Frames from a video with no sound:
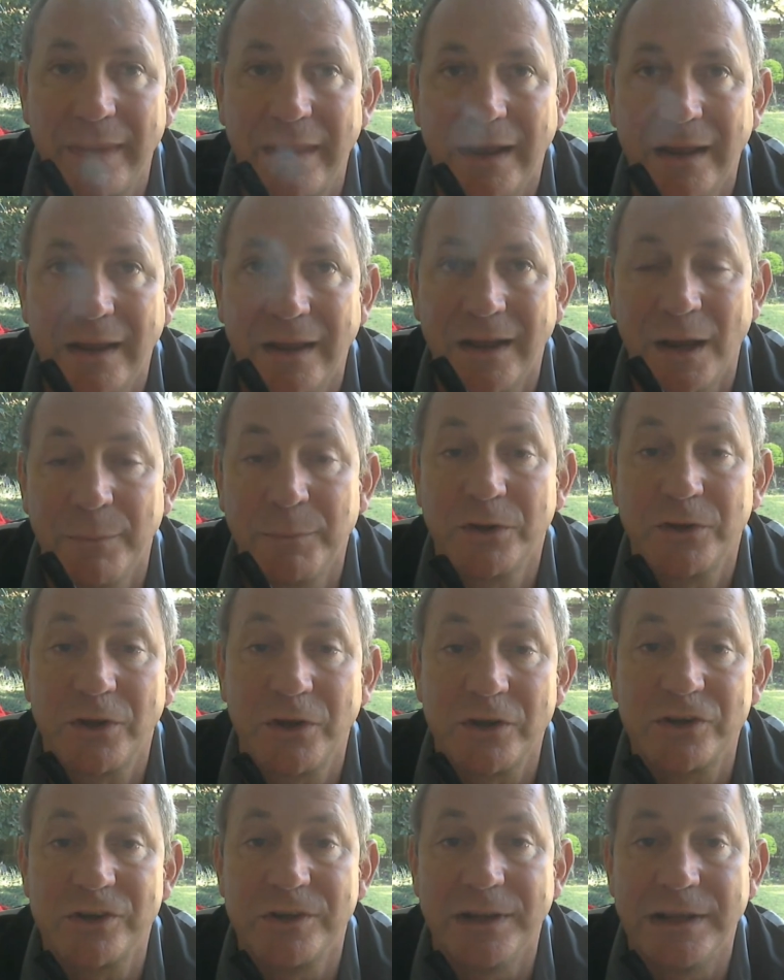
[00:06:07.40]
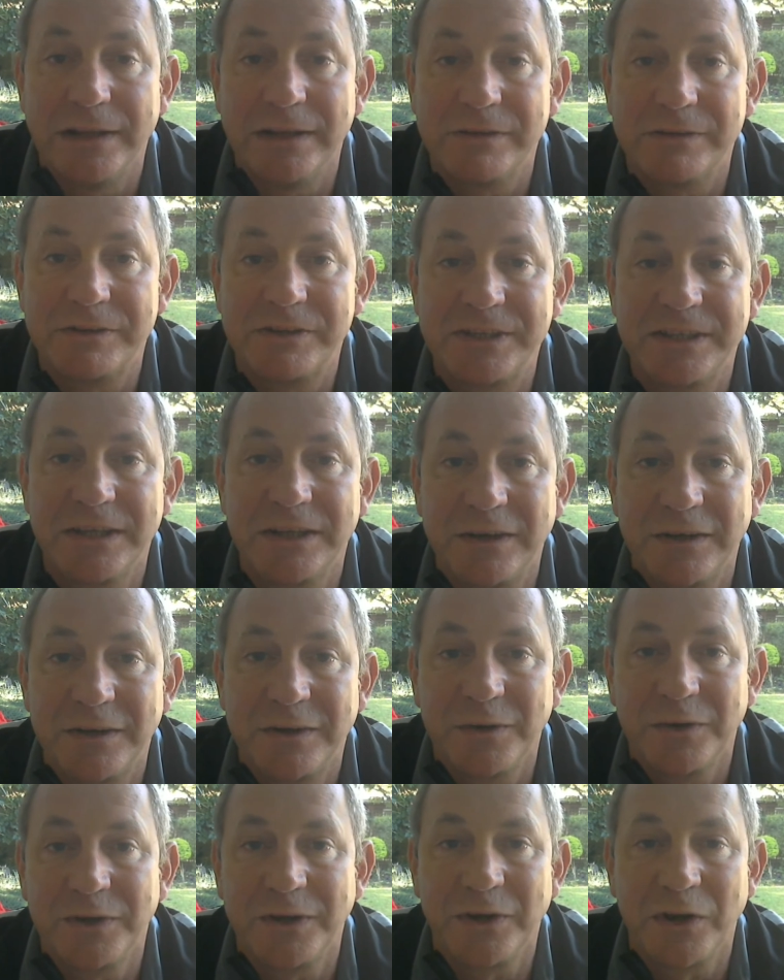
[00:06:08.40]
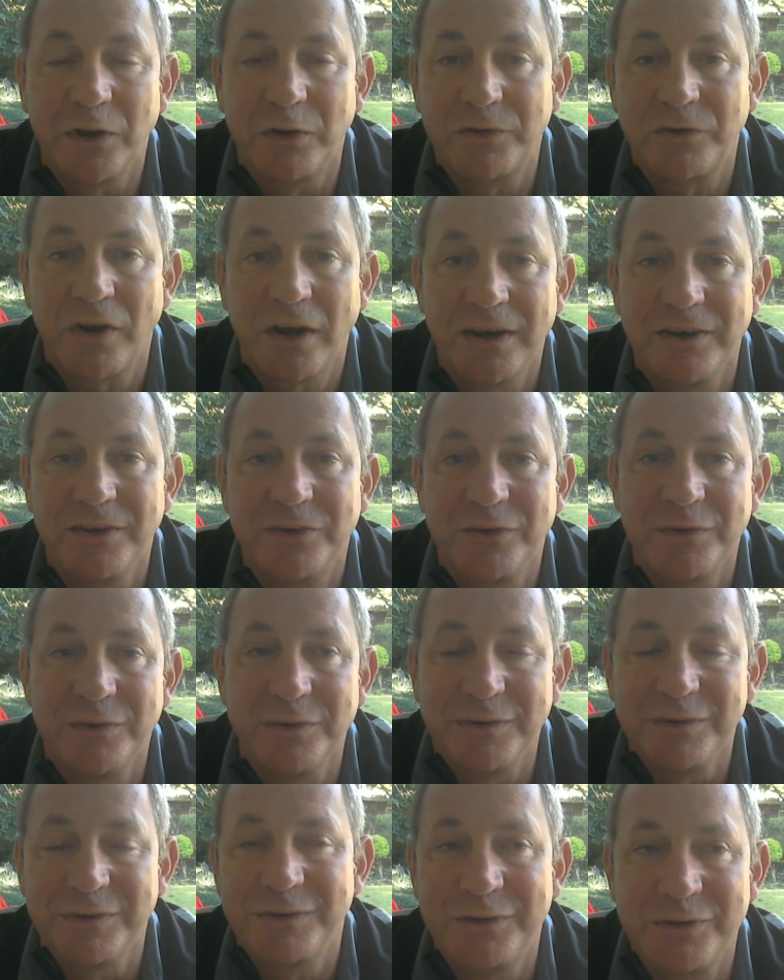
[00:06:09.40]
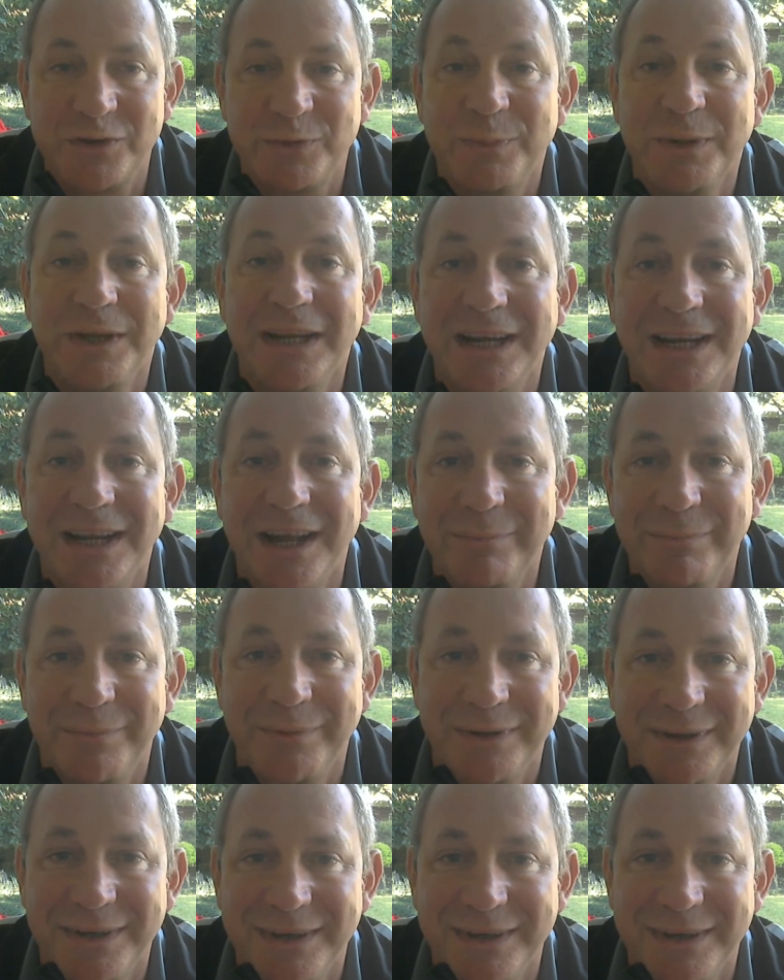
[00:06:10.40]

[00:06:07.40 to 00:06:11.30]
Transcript: I'm not going to seek, you know, trying to speed it up,